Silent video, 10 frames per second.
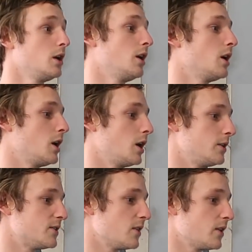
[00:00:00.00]

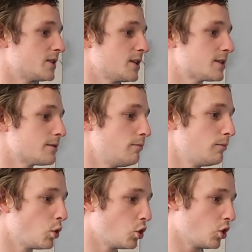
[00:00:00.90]
and this is
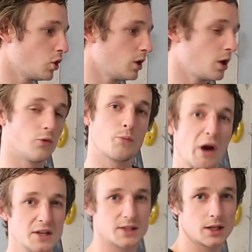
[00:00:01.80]
more of
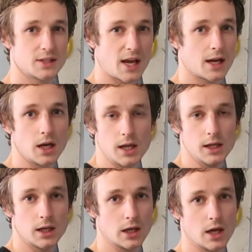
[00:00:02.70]
practicing a
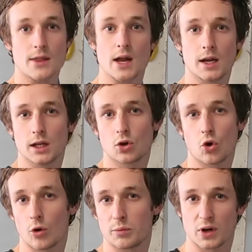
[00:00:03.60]
technique and then
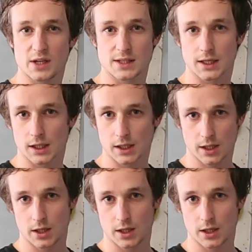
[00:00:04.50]
incorporating